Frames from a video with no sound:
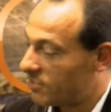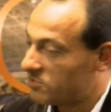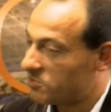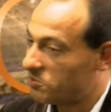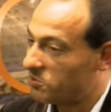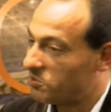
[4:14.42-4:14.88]

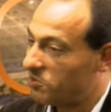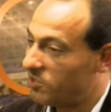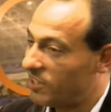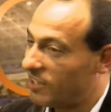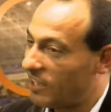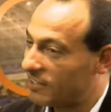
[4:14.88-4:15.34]
So you
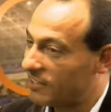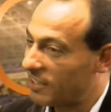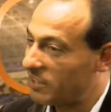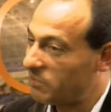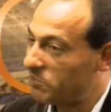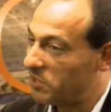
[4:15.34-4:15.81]
need
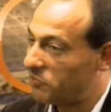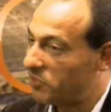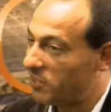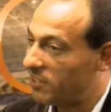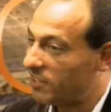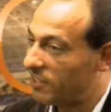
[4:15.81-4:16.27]
attacking
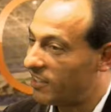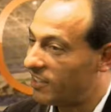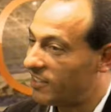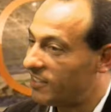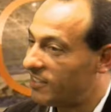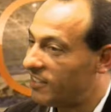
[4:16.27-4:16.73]
midfield
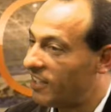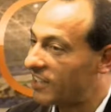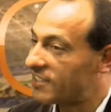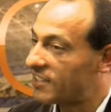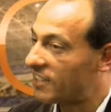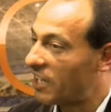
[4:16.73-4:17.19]

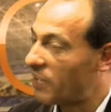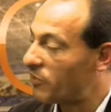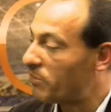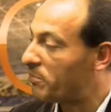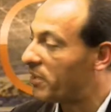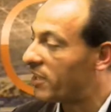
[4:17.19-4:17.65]
doesn't have
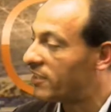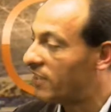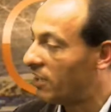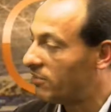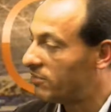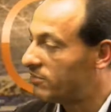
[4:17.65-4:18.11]
a
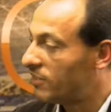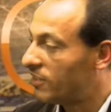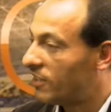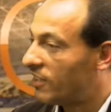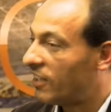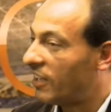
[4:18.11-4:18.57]
breakdown,
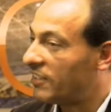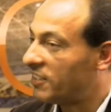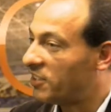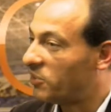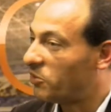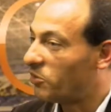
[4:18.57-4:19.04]
and
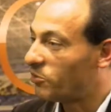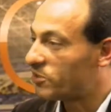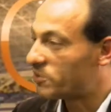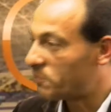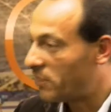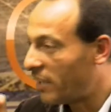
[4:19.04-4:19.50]
he
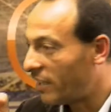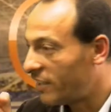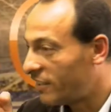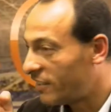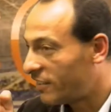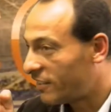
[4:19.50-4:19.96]
always play
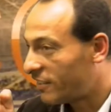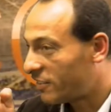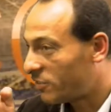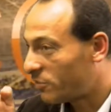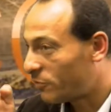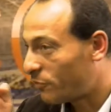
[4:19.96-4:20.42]

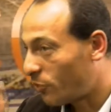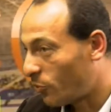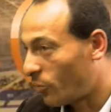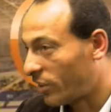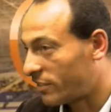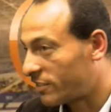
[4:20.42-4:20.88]

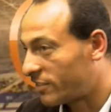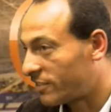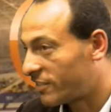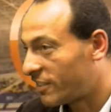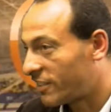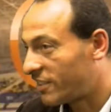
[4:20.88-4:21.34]
forward.
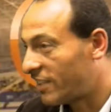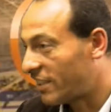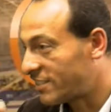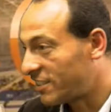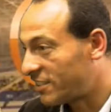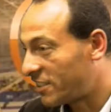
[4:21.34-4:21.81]

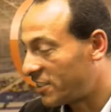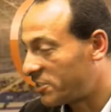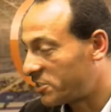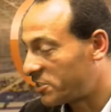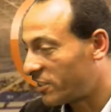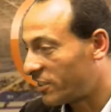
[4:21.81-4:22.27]
Doesn't
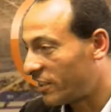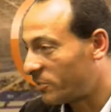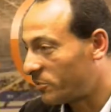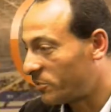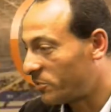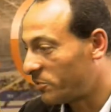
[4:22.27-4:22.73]
reach.
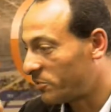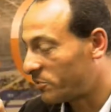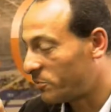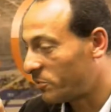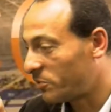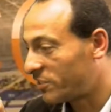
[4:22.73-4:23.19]
We don't
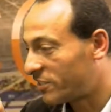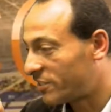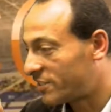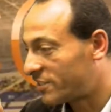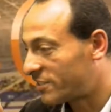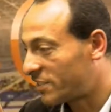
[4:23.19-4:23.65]
want
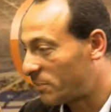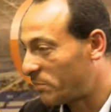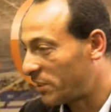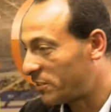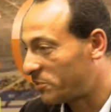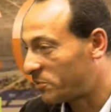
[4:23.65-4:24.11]

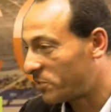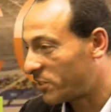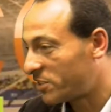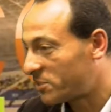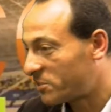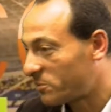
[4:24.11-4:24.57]
somebody to
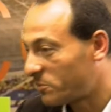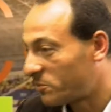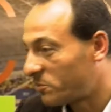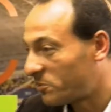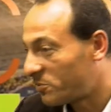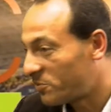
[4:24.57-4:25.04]
reach
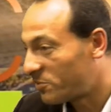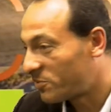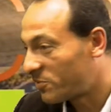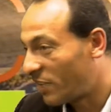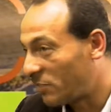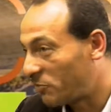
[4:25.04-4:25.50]
to
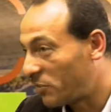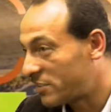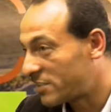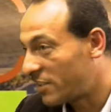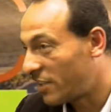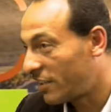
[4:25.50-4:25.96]
the
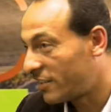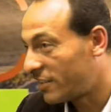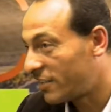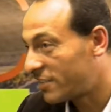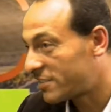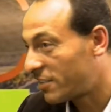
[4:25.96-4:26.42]
defense line,
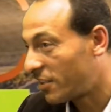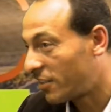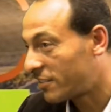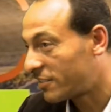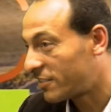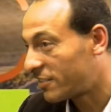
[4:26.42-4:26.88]
then he
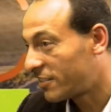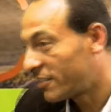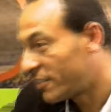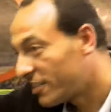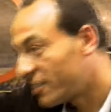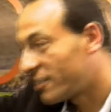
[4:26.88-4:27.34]
start
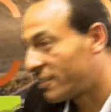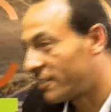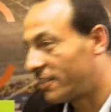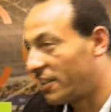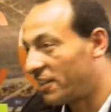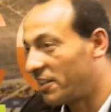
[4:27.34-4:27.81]

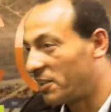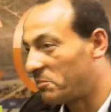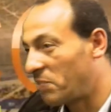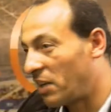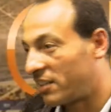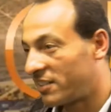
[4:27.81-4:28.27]
turning
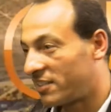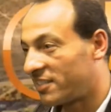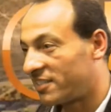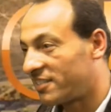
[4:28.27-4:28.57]
back